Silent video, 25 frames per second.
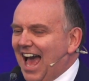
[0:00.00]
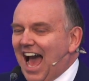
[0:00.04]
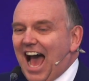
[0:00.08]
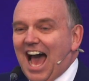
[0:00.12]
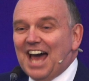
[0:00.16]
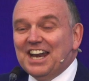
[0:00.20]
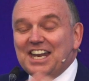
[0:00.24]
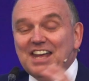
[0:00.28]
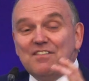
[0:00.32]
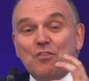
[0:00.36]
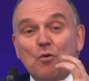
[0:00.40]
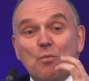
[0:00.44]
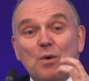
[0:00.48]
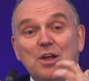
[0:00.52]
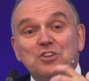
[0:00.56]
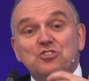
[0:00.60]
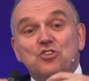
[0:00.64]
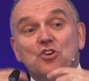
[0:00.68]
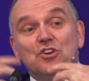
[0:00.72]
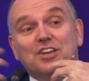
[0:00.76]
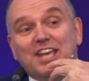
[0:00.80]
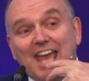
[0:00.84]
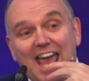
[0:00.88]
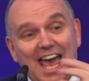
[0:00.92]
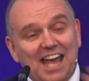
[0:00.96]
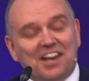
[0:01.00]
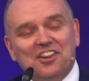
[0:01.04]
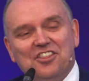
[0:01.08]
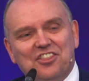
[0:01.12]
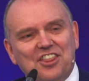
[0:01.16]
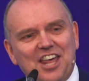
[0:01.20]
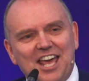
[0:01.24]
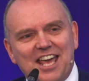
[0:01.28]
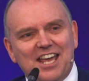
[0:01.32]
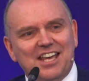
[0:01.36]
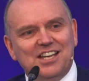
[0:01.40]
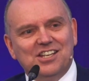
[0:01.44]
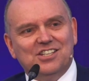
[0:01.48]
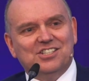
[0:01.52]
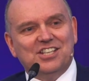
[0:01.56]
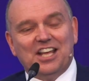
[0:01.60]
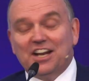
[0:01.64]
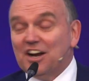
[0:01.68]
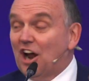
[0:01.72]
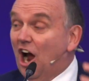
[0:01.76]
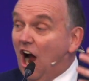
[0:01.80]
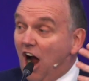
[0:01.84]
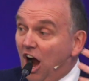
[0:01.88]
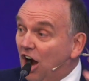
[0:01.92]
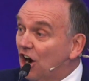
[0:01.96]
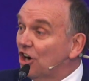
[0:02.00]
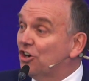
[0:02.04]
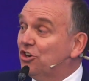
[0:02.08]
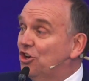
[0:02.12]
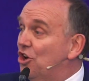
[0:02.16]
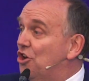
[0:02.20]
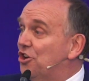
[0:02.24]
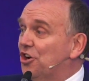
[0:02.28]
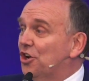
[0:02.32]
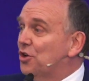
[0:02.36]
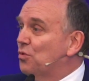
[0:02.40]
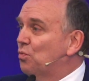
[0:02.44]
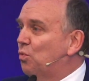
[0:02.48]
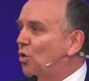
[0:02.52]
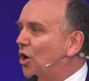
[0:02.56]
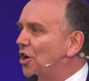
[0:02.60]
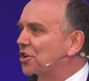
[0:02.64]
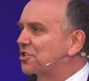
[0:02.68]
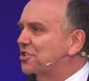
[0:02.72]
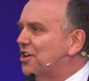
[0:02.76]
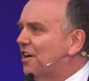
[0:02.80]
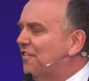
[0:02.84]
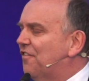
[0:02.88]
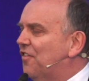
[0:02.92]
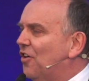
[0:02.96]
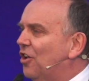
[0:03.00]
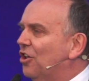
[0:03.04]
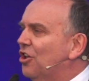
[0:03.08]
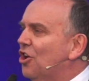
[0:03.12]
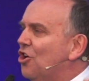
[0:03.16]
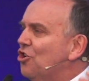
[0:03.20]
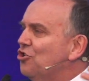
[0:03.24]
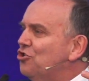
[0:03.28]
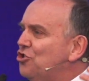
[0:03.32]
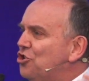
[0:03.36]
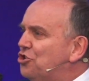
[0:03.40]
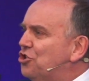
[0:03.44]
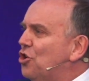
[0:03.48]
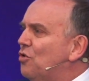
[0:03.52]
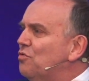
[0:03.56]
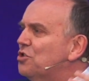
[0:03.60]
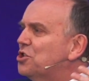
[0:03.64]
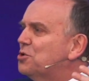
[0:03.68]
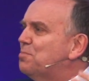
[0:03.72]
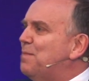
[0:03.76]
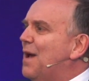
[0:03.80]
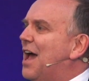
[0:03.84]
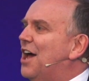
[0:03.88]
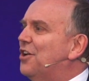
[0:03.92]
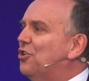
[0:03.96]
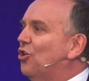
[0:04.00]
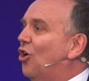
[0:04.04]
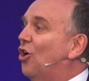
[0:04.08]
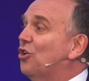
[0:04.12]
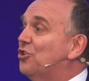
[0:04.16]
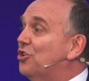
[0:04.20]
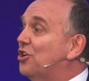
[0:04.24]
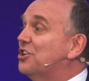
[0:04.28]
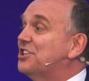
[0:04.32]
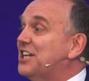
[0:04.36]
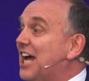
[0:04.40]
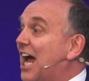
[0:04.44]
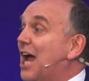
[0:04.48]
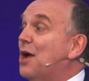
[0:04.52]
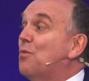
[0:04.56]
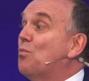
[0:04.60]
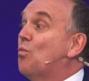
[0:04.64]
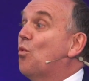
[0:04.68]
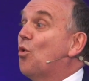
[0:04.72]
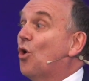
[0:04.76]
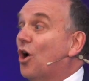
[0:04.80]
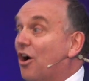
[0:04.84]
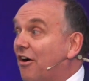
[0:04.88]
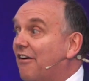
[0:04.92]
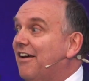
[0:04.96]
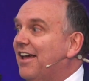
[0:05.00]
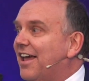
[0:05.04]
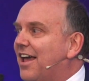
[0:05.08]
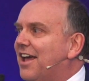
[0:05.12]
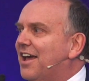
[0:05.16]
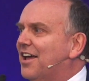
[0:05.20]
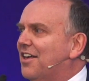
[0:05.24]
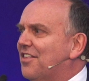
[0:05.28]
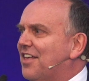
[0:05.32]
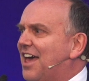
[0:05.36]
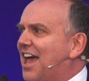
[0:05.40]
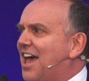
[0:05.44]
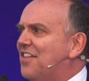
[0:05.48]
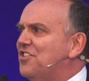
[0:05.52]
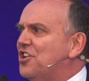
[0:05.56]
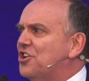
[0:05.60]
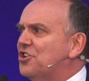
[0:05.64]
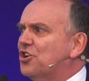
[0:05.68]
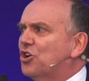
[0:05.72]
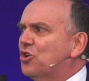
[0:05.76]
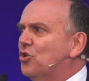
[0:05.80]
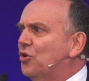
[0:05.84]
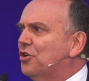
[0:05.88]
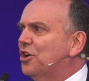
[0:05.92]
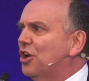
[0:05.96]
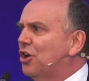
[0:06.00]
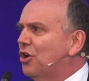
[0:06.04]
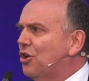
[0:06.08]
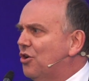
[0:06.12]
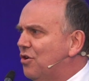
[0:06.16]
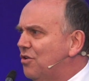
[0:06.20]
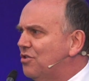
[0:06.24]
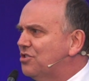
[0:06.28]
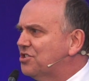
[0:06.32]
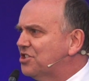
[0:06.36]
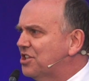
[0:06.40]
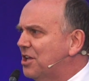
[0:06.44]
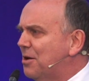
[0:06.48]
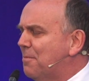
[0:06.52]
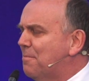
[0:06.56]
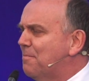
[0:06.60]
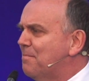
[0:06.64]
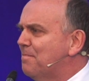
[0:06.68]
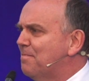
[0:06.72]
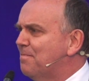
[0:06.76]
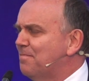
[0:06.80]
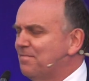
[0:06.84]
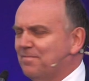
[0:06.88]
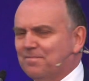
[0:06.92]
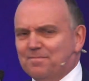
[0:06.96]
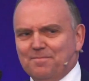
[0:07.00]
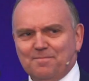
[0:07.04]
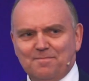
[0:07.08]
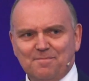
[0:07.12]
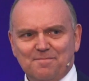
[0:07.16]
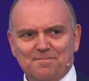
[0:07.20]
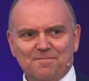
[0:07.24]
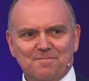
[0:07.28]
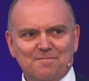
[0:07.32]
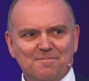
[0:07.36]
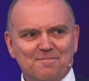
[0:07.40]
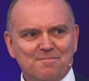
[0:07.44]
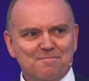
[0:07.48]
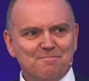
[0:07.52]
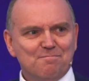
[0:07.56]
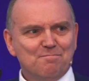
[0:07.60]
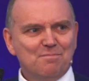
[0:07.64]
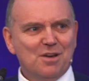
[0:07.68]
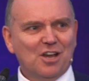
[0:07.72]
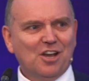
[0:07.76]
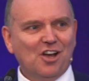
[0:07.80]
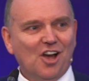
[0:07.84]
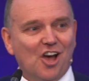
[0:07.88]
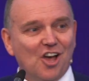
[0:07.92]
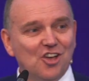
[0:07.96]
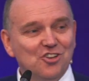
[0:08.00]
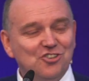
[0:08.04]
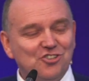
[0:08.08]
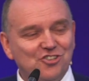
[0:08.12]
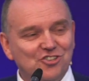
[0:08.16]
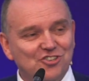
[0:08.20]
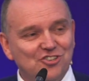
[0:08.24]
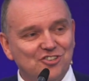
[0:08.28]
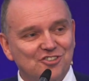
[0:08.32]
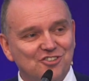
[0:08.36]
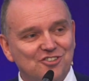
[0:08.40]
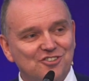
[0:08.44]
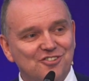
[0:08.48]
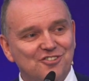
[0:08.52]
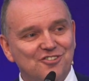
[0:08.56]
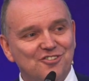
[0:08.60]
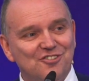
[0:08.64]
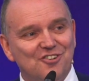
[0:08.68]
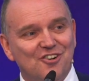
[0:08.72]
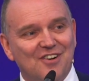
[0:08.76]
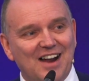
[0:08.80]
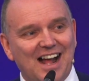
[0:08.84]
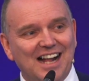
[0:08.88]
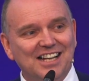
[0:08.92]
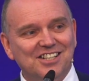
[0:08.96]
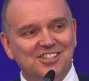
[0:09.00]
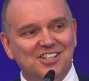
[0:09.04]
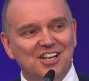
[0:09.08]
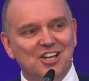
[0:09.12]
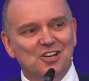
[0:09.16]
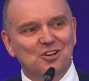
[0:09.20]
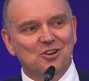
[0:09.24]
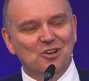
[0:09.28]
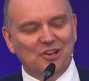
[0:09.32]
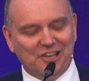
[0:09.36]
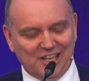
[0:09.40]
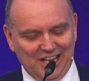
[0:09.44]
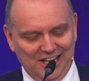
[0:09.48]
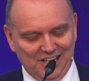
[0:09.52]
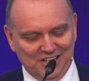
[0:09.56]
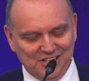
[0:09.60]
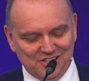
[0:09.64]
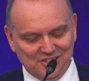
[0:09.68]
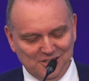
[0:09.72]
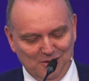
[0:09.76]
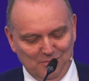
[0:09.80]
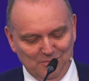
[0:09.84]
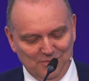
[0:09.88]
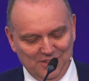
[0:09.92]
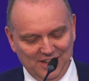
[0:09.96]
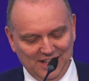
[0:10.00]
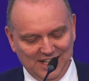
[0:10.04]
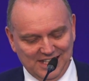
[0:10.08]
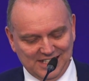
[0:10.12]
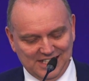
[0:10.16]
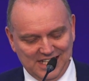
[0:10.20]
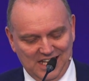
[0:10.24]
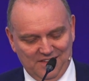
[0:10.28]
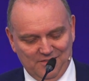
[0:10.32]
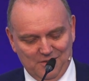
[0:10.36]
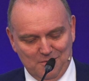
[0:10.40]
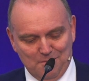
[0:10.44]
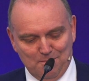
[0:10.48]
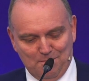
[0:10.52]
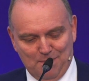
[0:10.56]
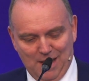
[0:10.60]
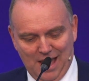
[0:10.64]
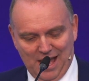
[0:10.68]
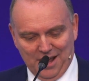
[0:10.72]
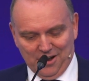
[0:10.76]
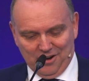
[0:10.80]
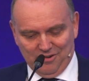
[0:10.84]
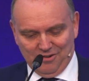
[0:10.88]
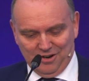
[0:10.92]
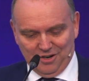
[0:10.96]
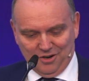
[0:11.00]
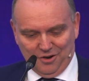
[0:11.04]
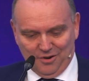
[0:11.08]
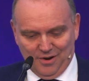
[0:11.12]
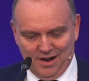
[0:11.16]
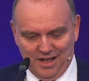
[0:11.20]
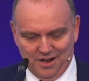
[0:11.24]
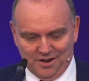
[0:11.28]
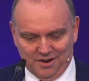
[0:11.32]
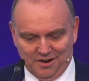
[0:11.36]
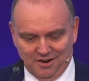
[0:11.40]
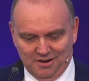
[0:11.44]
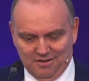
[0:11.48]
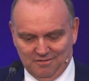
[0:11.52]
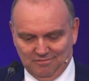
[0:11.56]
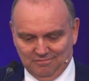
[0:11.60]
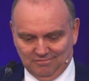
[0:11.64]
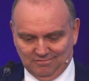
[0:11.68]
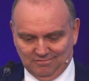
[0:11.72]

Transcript: And even when you get things that are good and wonderful, you don't spend all your time worrying then that you're going to lose them, because you're actually looking to something that's even better and greater.